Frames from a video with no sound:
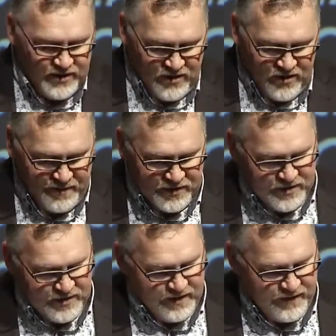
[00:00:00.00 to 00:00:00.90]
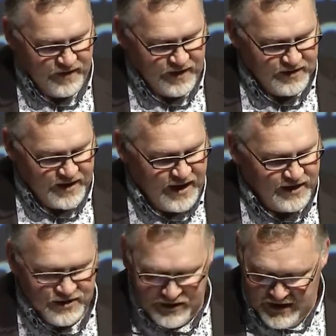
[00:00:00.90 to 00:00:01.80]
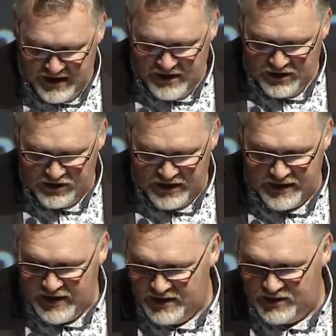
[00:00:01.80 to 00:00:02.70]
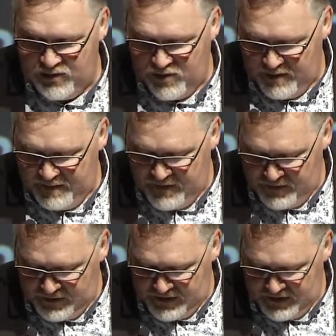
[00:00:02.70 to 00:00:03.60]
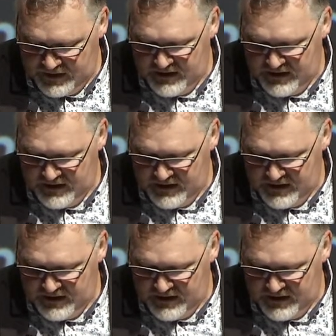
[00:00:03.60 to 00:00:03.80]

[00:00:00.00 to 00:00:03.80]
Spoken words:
opportunity for us to actually share that story, because